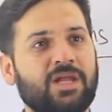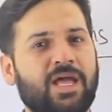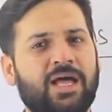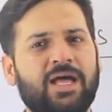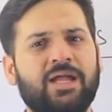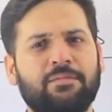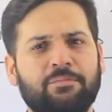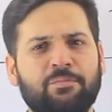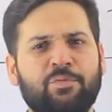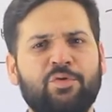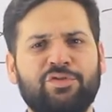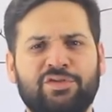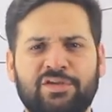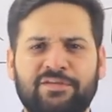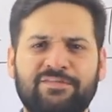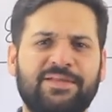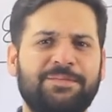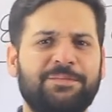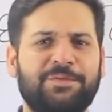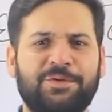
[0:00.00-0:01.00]
And most
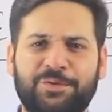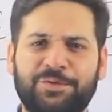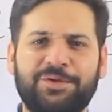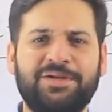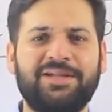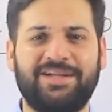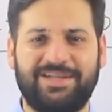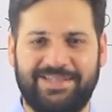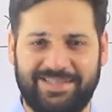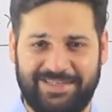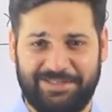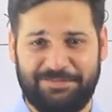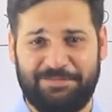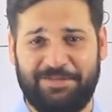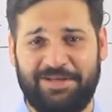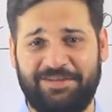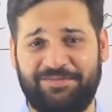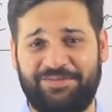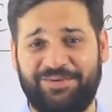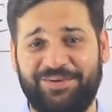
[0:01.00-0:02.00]
of them don't return
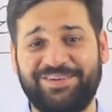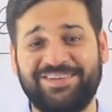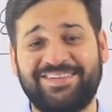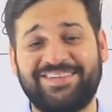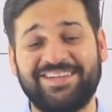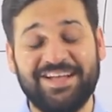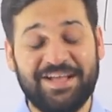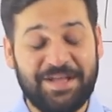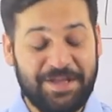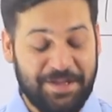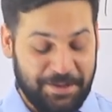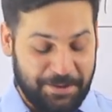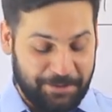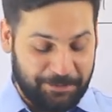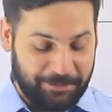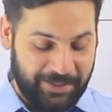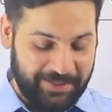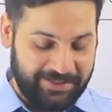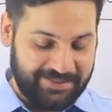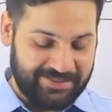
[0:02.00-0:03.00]
my books.
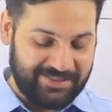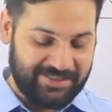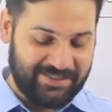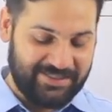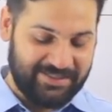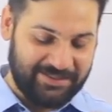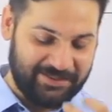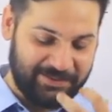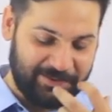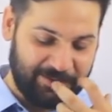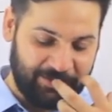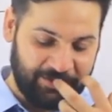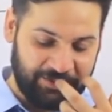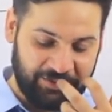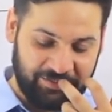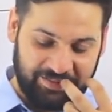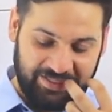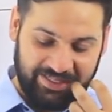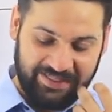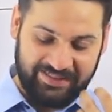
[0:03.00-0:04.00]
But
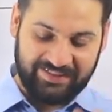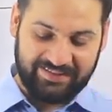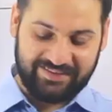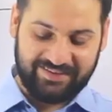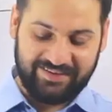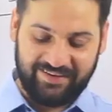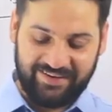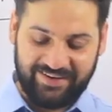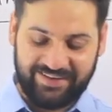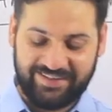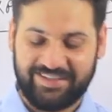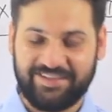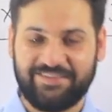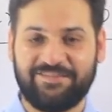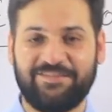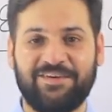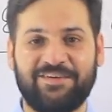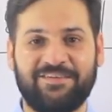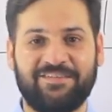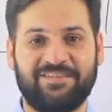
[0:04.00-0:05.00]
nobody just got this
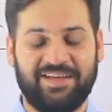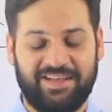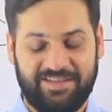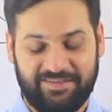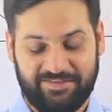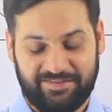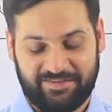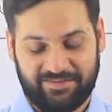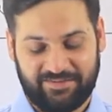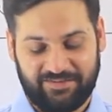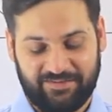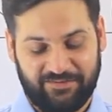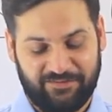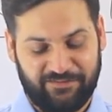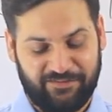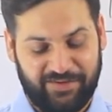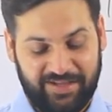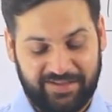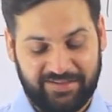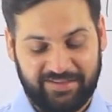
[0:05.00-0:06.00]
book. As
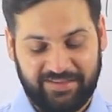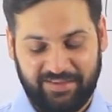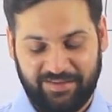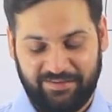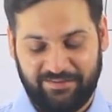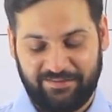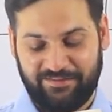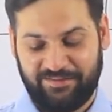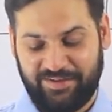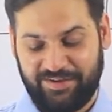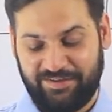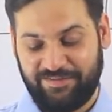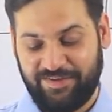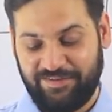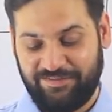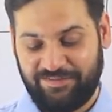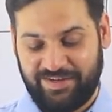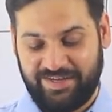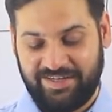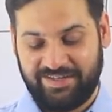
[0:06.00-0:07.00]
once one of
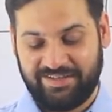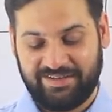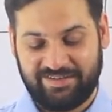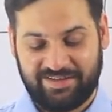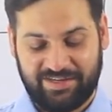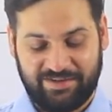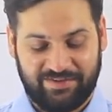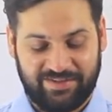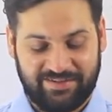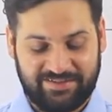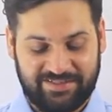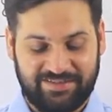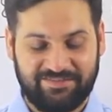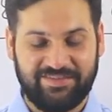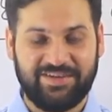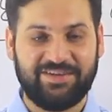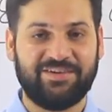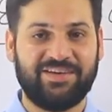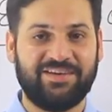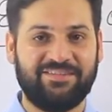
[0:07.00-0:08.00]
my friends just requested
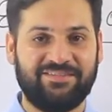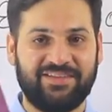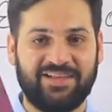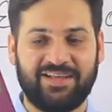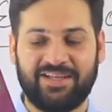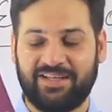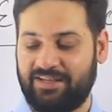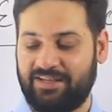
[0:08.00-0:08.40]
me to give